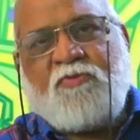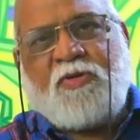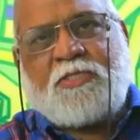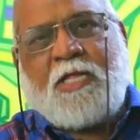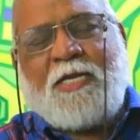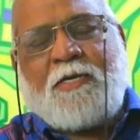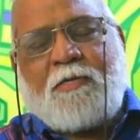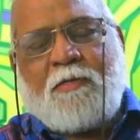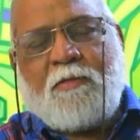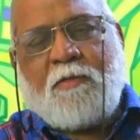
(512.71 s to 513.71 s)
were
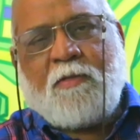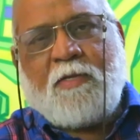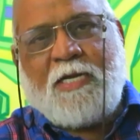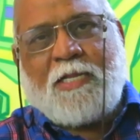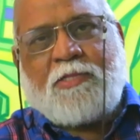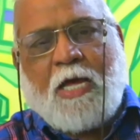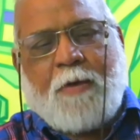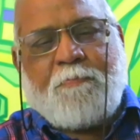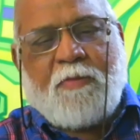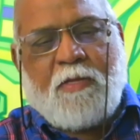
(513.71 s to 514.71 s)
sent in
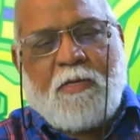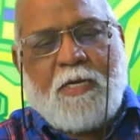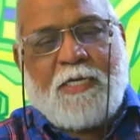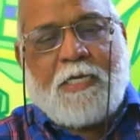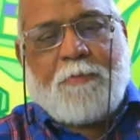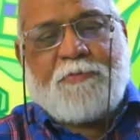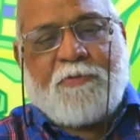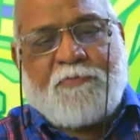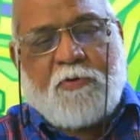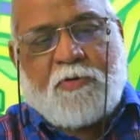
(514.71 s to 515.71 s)
Assam in terms
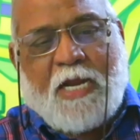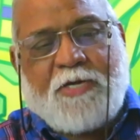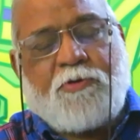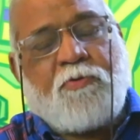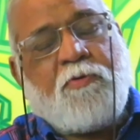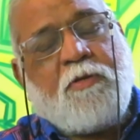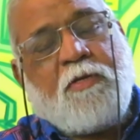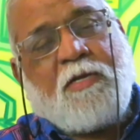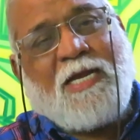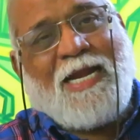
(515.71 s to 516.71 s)
of, you know, trying to
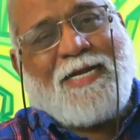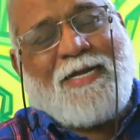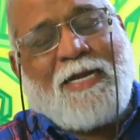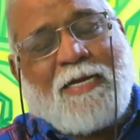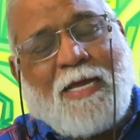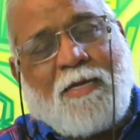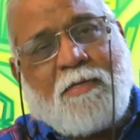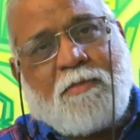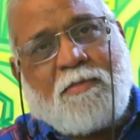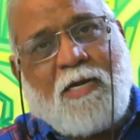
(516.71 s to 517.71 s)
collect
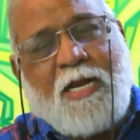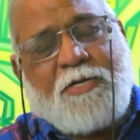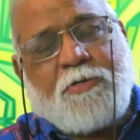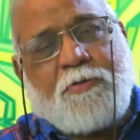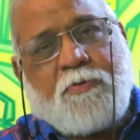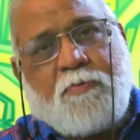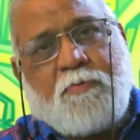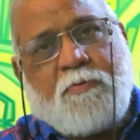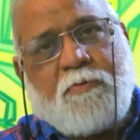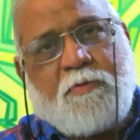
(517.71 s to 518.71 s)
data relating to